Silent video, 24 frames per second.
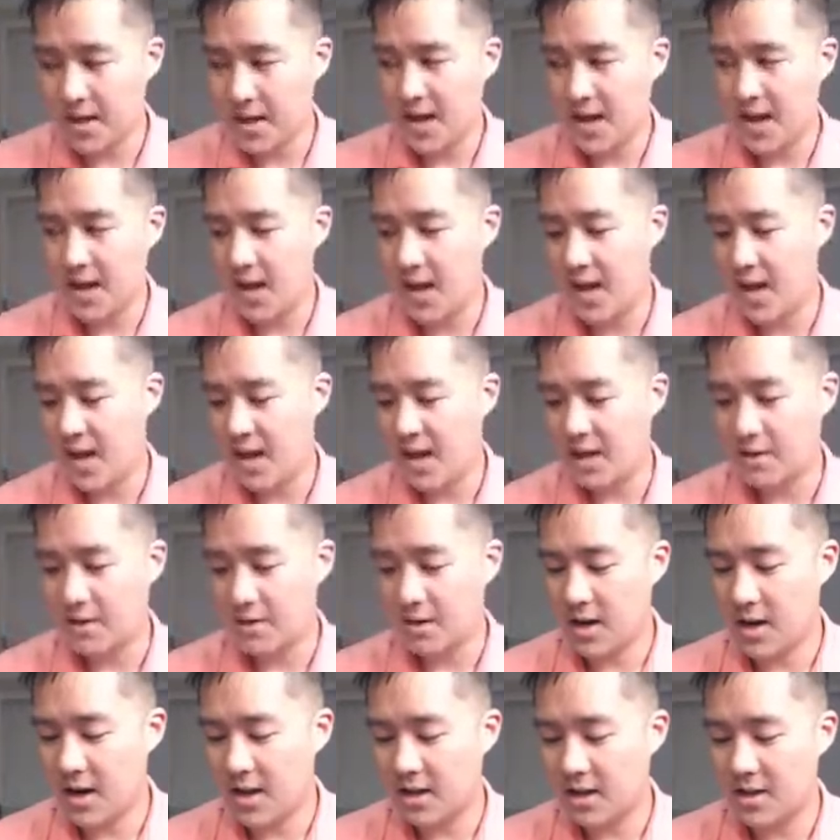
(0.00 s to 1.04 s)
and
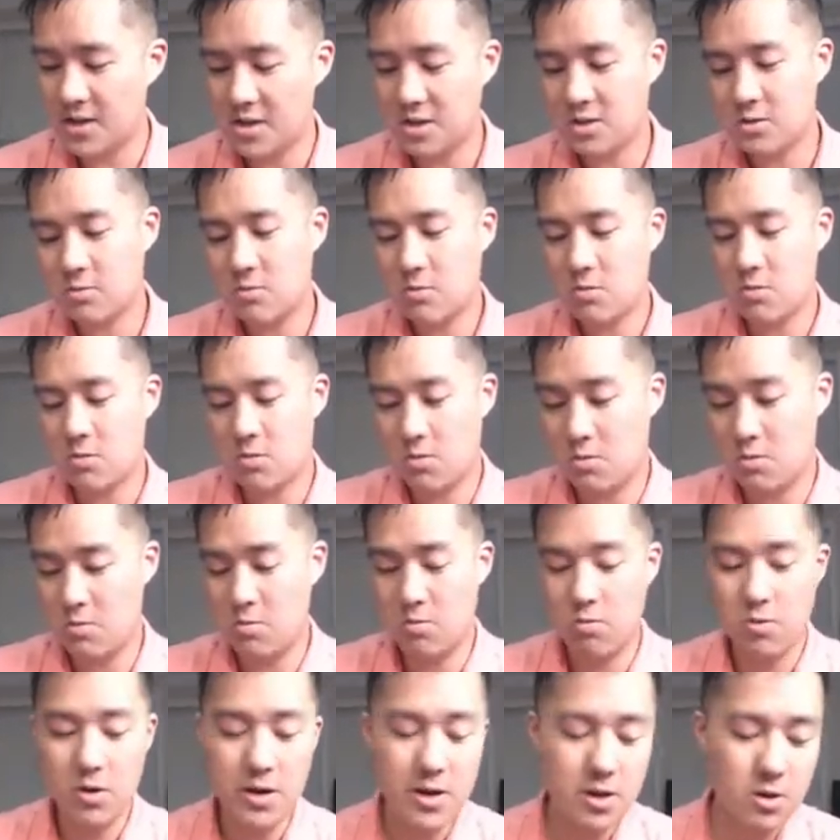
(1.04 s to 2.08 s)
kind of like just
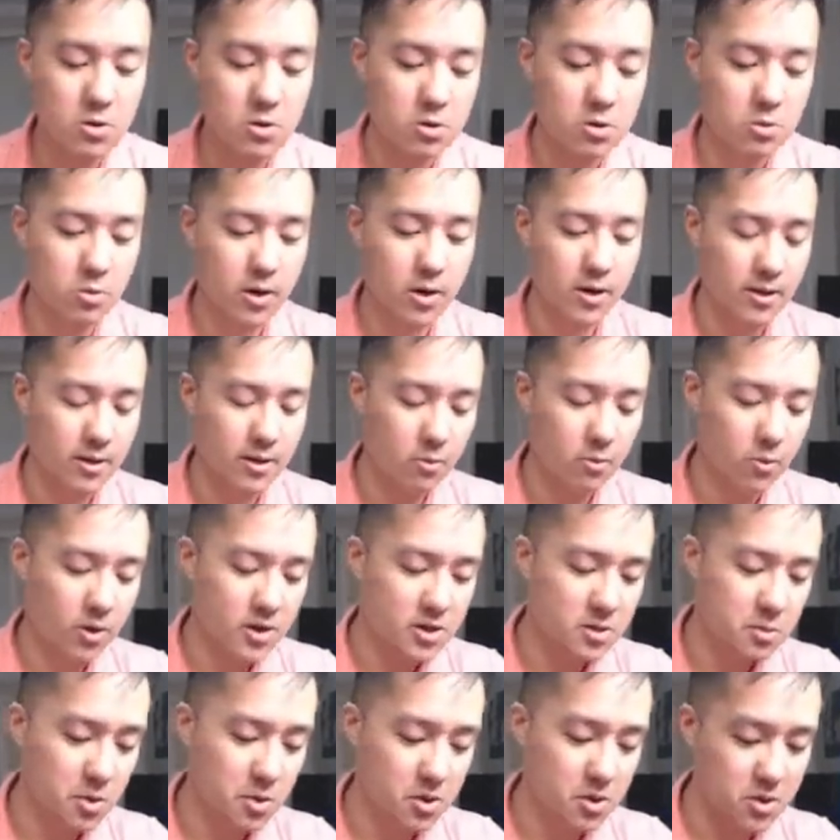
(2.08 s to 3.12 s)
reuse one of them
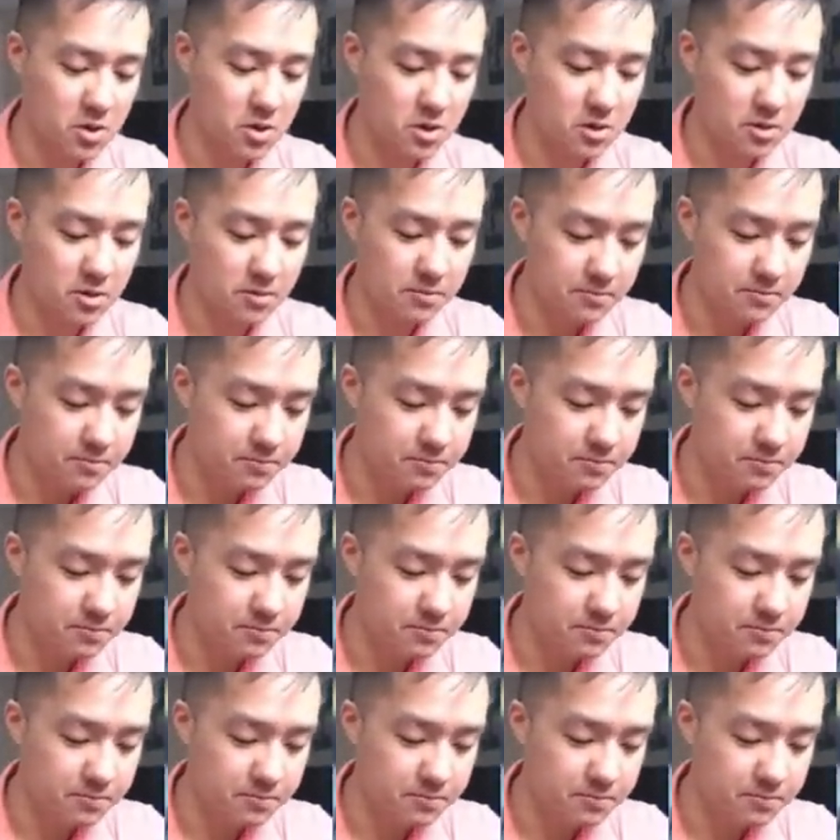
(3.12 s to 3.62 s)
once per turn.